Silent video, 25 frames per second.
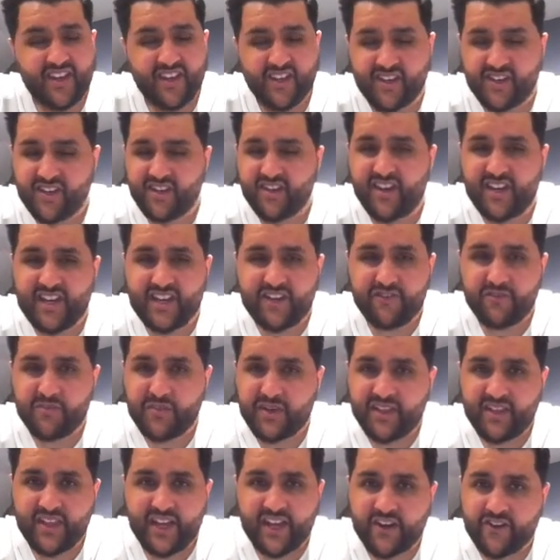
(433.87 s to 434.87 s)
United haven't
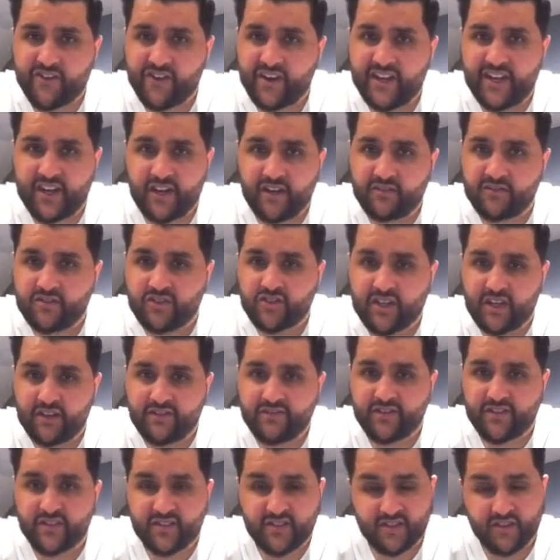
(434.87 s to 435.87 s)
been that great at Old
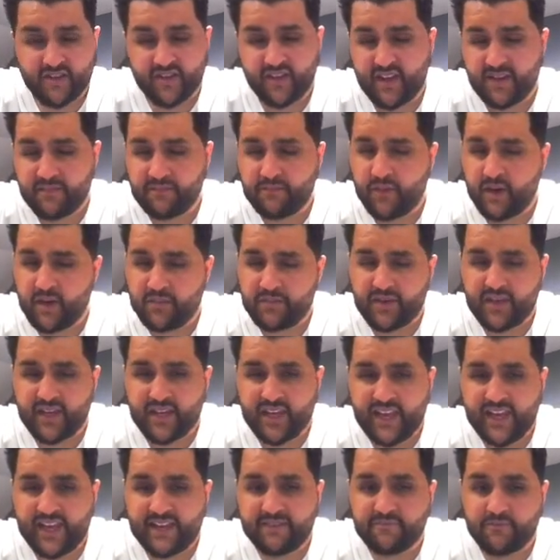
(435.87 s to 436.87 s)
Trafford, so it might be a
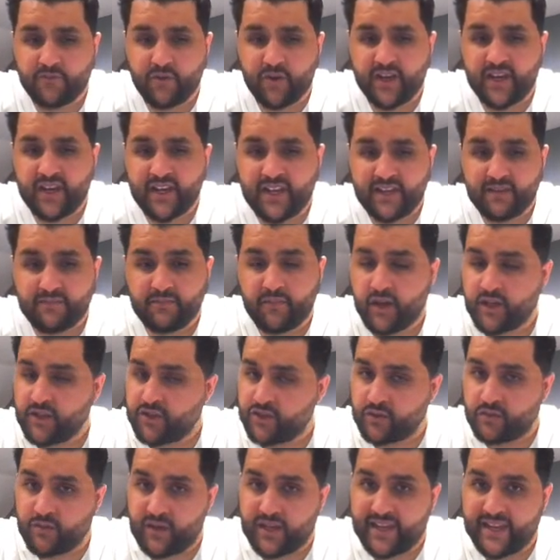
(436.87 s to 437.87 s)
game where he might
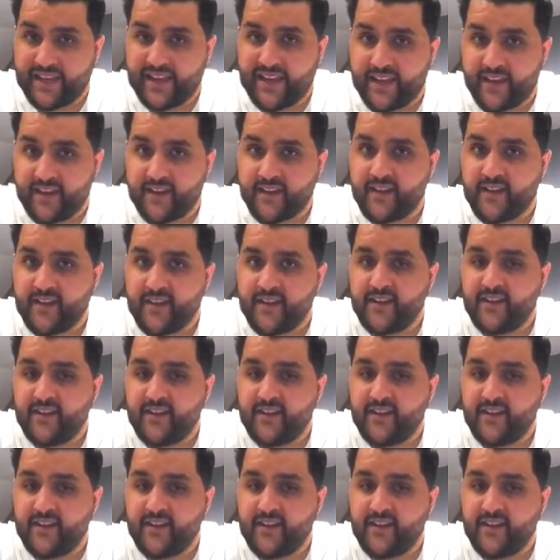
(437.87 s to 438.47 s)
do well again.